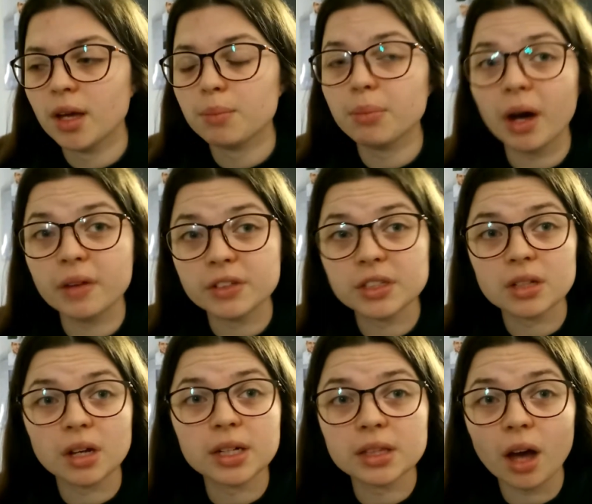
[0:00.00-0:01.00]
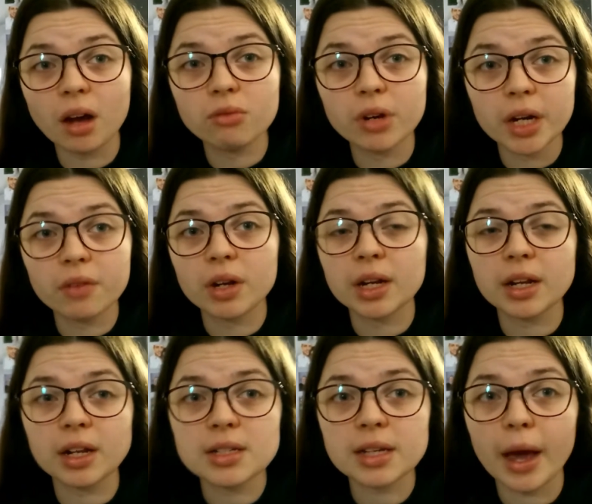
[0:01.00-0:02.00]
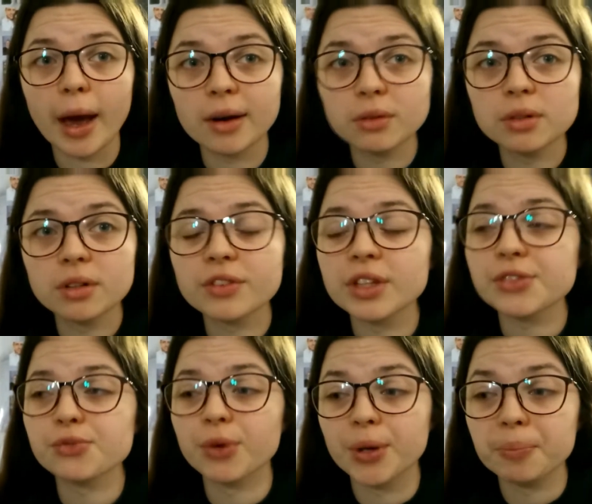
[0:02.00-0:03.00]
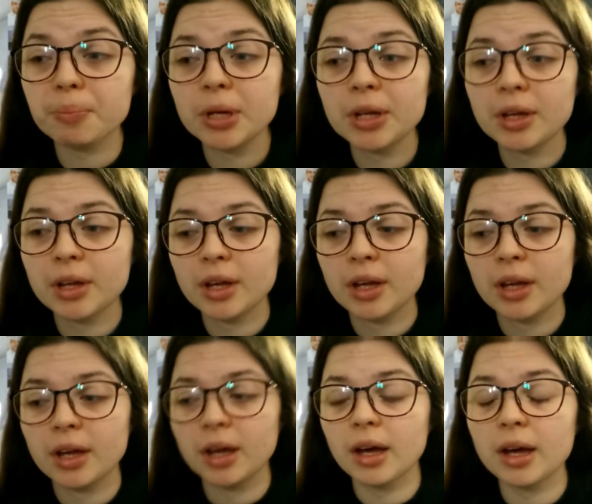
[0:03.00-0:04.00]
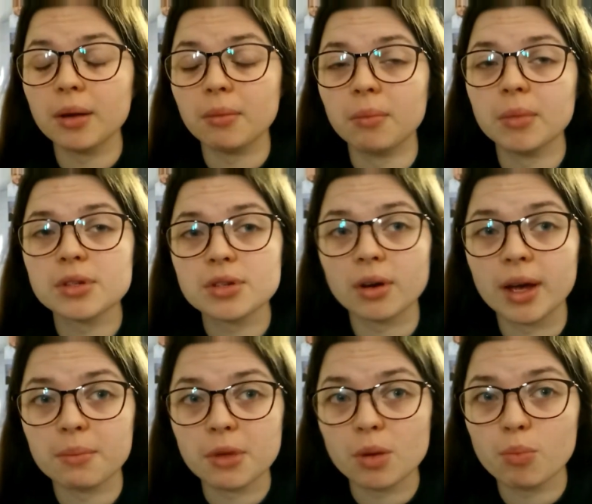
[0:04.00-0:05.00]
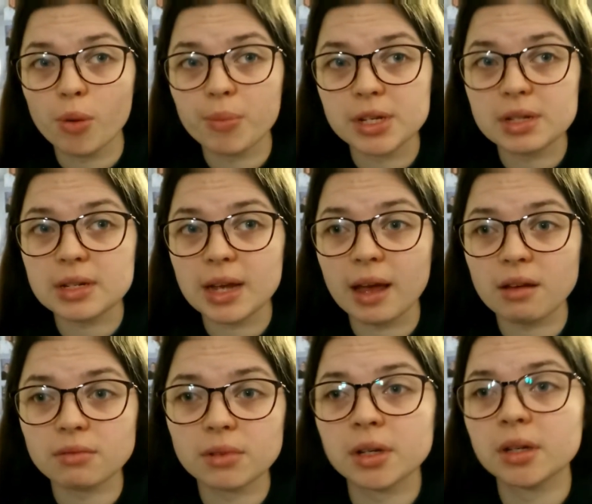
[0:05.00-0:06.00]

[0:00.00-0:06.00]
But I've decided that I really, really need to get out of this room. So I am going to pop into town.